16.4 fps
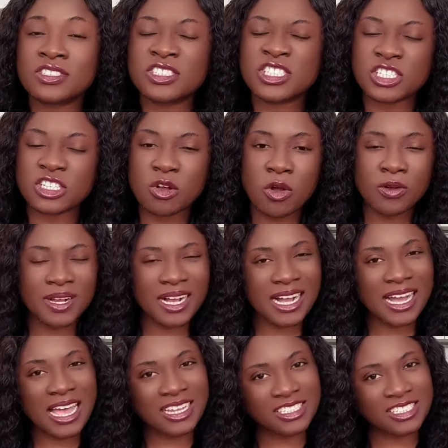she can't
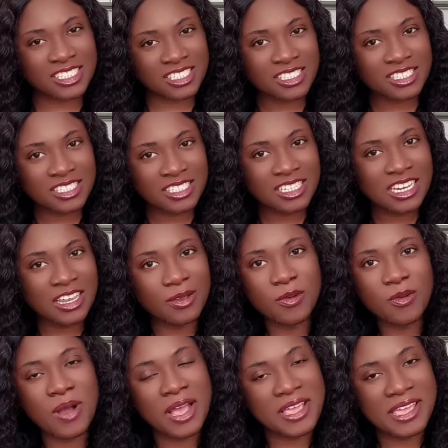catch
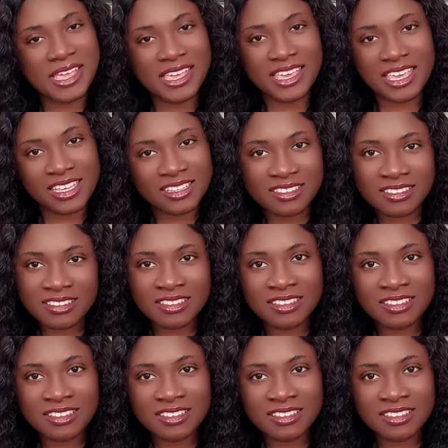AY again.